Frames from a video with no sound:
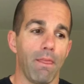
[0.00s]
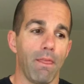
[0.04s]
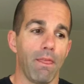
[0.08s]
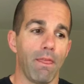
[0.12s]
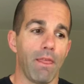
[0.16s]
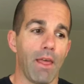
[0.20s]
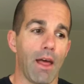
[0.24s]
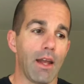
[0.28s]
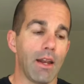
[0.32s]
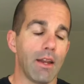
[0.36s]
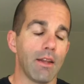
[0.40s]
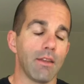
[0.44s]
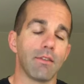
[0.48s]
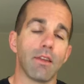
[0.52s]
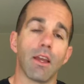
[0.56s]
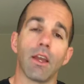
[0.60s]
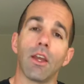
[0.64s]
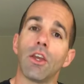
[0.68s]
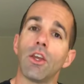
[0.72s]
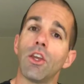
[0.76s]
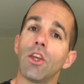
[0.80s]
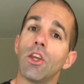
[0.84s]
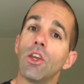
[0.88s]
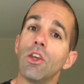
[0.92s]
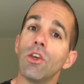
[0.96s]
that is a
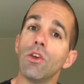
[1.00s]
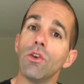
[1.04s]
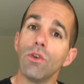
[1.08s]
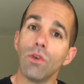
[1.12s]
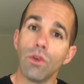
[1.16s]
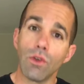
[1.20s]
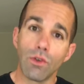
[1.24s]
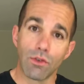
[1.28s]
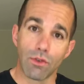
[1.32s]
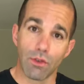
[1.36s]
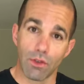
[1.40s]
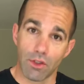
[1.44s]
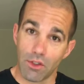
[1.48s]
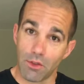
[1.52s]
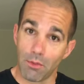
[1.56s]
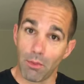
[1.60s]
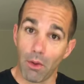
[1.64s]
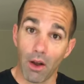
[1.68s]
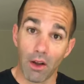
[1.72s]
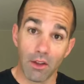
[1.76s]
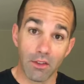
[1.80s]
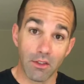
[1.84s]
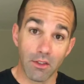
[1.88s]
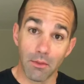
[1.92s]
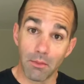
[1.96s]
huge
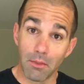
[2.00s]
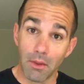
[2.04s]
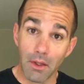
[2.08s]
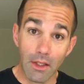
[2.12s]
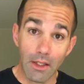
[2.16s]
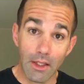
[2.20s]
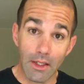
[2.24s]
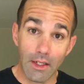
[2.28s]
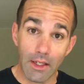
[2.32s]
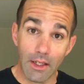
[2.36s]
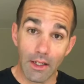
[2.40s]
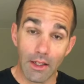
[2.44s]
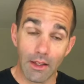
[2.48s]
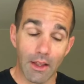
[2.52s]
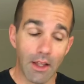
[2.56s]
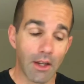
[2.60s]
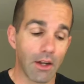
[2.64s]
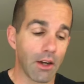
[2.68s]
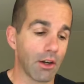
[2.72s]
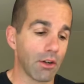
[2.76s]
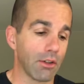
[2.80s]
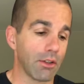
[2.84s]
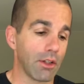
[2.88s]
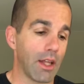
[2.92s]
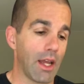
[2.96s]
responsibility. They
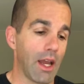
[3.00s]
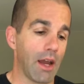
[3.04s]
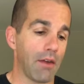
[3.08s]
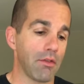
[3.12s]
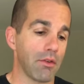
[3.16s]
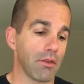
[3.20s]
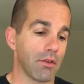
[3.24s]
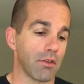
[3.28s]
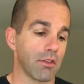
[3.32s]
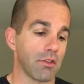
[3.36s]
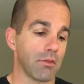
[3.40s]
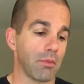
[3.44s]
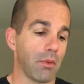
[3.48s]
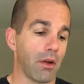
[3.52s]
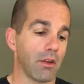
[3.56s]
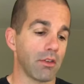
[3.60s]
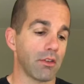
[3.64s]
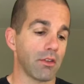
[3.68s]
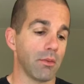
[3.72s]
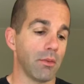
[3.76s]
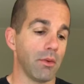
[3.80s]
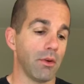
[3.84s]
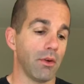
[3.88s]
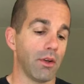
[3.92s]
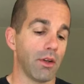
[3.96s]
not only have the
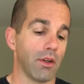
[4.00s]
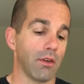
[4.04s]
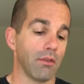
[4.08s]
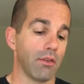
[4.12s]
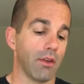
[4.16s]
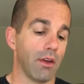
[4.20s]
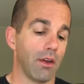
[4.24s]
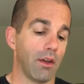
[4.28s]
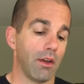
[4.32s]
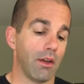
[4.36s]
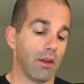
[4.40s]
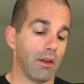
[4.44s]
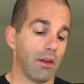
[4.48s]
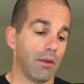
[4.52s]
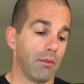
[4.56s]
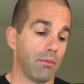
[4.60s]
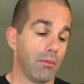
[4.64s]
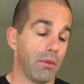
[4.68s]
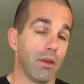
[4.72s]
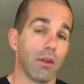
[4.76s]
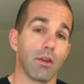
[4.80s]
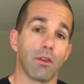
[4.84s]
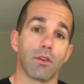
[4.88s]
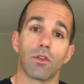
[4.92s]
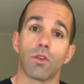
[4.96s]
responsibility of
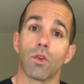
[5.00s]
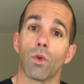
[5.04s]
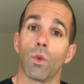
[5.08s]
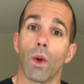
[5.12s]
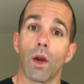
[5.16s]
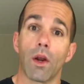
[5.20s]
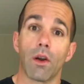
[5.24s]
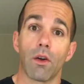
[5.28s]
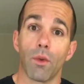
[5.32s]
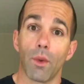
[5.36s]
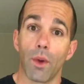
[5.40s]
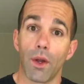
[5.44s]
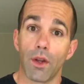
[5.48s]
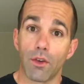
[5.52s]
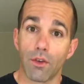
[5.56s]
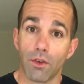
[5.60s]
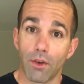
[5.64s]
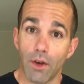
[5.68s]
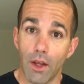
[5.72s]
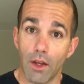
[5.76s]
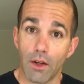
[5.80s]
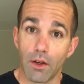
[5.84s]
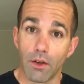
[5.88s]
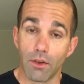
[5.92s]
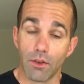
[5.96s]
being squared away
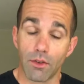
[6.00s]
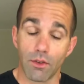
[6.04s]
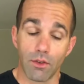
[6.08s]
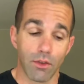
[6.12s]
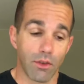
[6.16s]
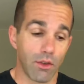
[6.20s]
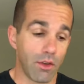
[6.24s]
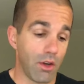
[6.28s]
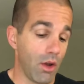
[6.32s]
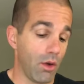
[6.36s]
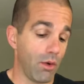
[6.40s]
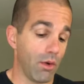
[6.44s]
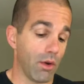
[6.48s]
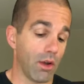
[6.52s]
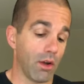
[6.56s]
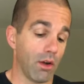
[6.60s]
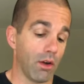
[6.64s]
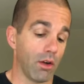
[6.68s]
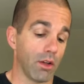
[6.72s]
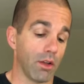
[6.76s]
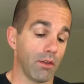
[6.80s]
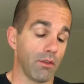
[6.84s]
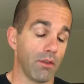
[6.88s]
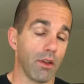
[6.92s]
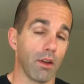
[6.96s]
trainers, knowing
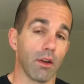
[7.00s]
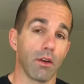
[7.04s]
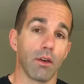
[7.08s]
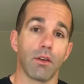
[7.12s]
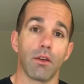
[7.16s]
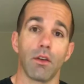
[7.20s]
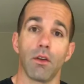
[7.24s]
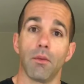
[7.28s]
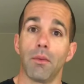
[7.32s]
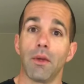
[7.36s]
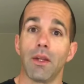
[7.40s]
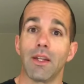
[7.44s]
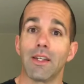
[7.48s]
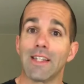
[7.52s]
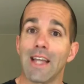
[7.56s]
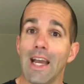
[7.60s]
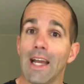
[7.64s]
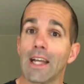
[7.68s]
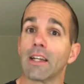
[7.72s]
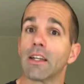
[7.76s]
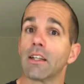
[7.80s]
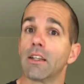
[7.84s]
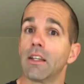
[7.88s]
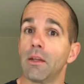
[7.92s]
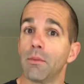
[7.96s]
all of their, you know, being
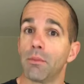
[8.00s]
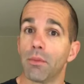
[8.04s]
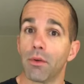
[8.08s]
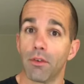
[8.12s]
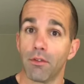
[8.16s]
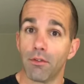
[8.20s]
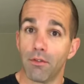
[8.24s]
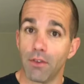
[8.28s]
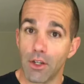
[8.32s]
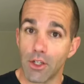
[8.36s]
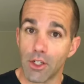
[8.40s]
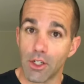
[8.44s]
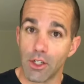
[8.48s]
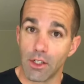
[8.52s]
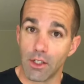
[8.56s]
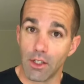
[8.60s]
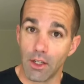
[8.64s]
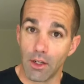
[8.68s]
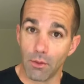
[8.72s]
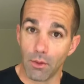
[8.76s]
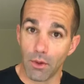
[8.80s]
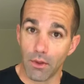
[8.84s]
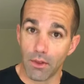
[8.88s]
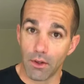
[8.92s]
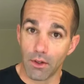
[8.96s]
technically proficient
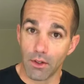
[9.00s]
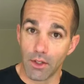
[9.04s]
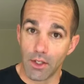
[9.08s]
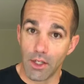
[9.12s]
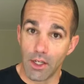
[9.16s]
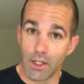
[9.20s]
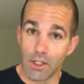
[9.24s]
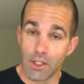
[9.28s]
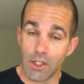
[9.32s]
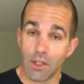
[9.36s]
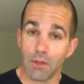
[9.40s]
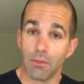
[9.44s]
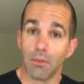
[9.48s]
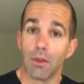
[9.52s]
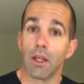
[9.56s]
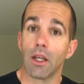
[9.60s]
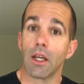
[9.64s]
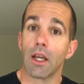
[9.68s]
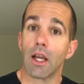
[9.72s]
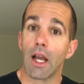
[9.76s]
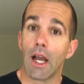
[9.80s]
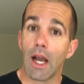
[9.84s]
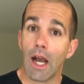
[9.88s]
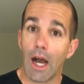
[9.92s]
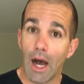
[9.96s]
in what they're teaching,
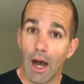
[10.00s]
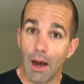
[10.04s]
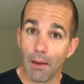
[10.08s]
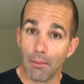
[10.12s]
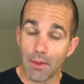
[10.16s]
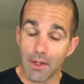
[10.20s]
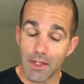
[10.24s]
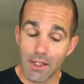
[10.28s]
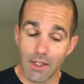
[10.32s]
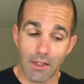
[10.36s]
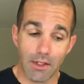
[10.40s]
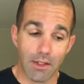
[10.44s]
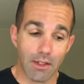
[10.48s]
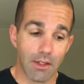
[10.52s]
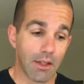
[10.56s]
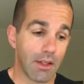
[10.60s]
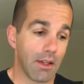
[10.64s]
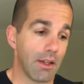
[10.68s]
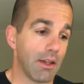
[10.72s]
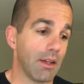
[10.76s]
being competent,